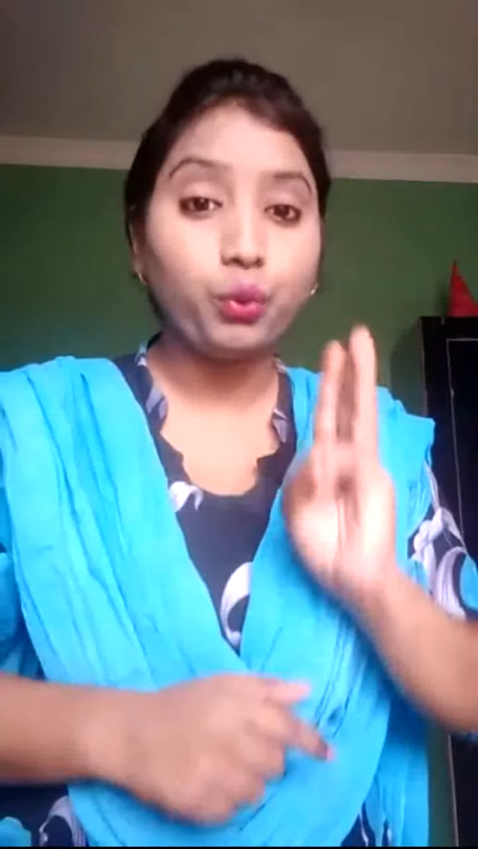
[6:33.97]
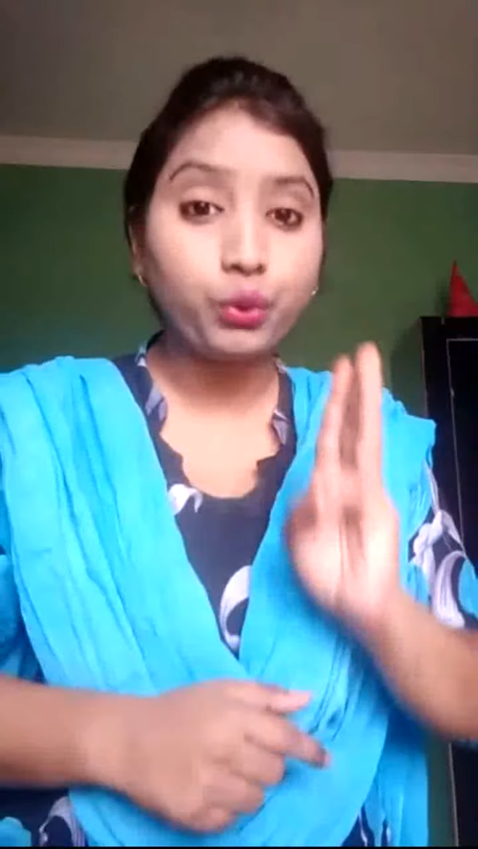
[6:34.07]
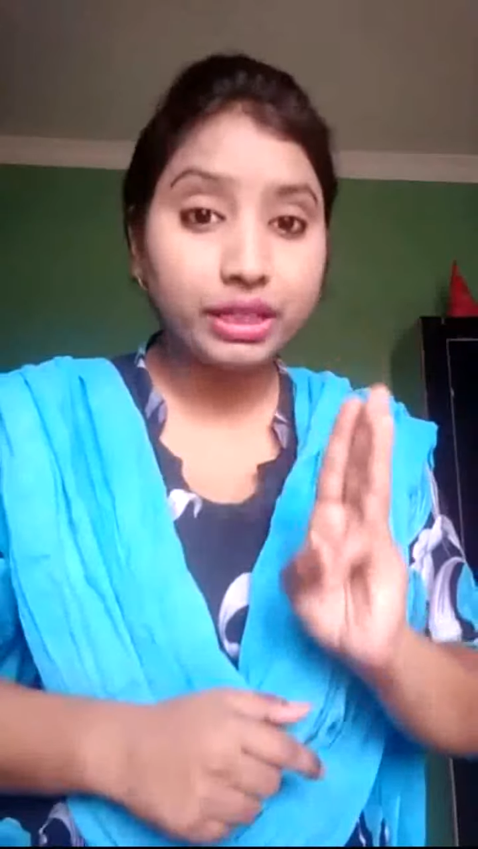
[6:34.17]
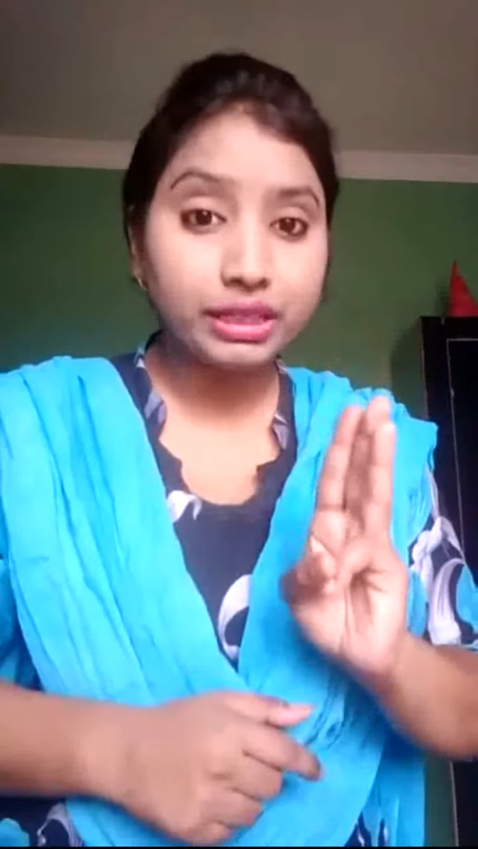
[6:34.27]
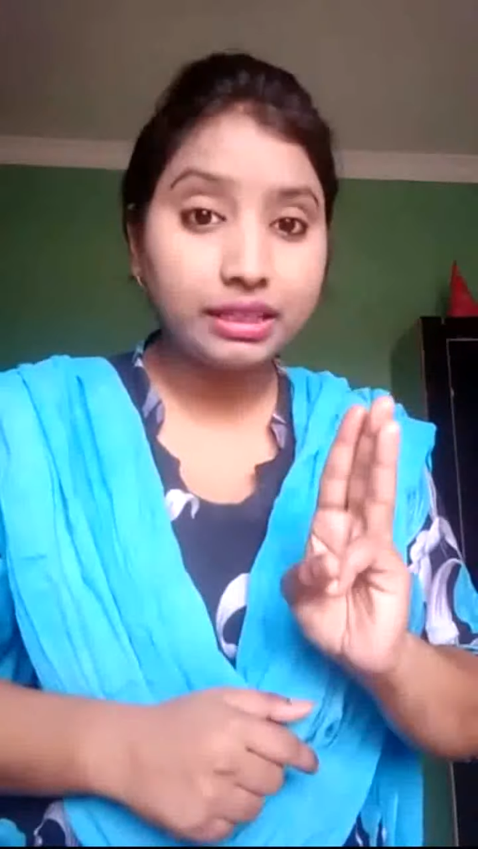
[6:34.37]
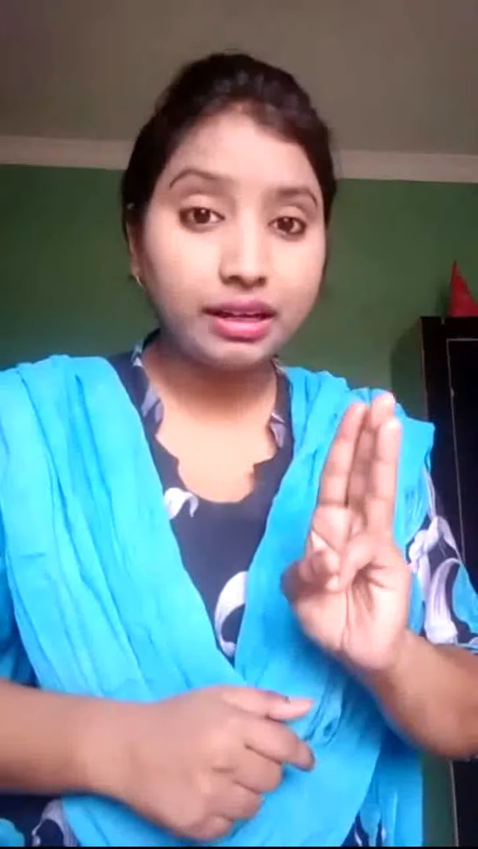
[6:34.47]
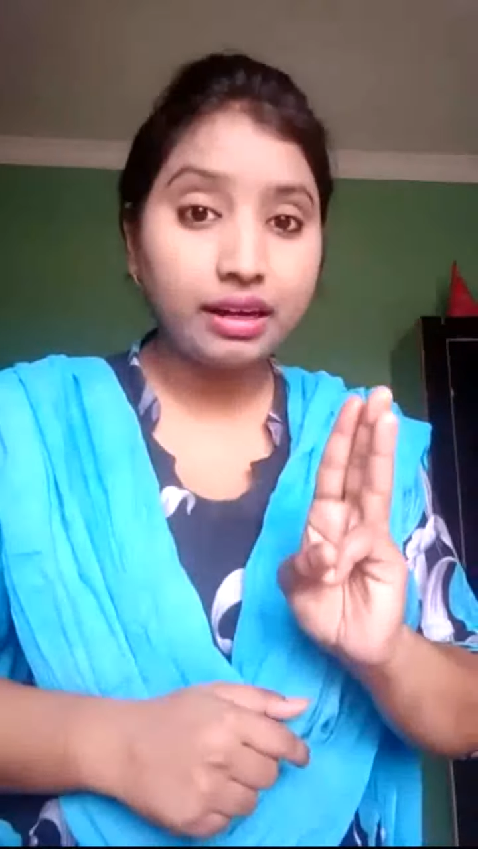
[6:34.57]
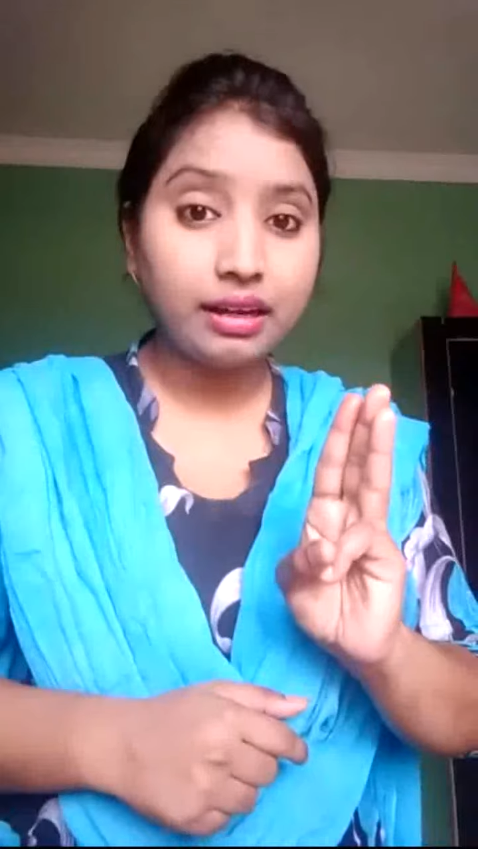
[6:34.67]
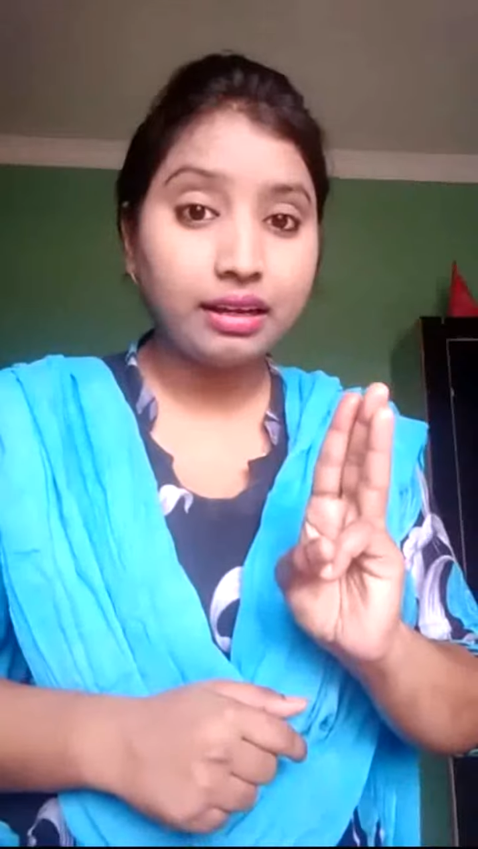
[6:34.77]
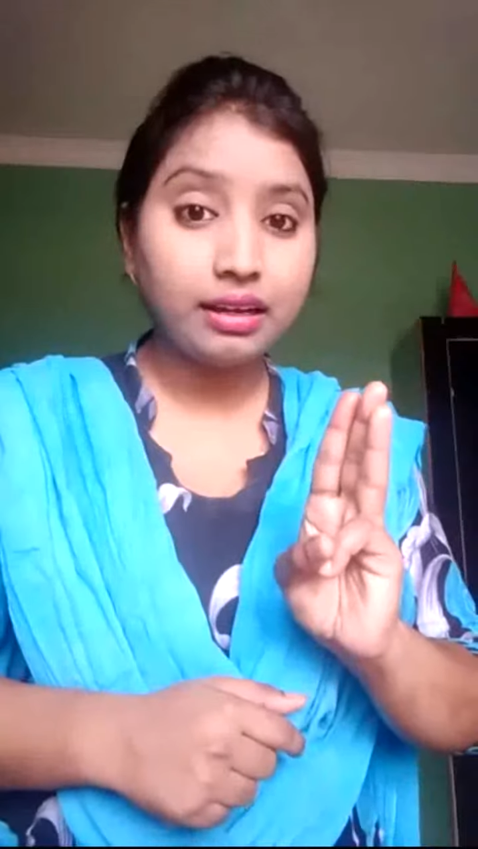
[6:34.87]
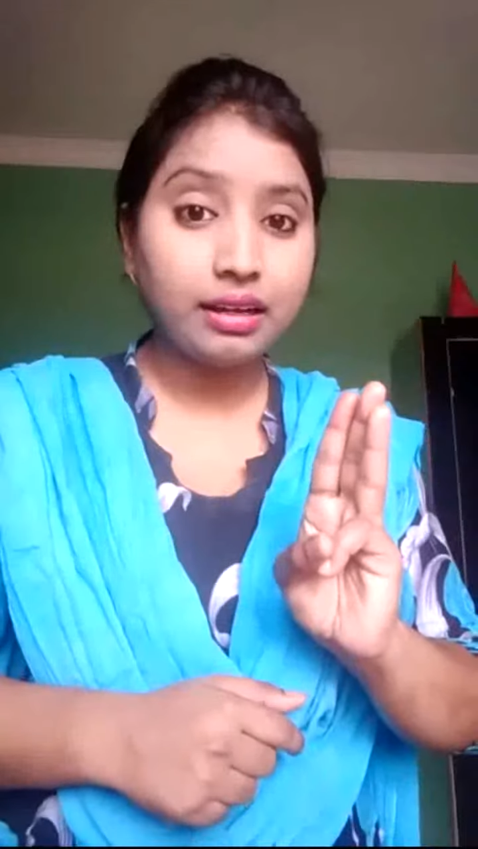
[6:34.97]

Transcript: urad dal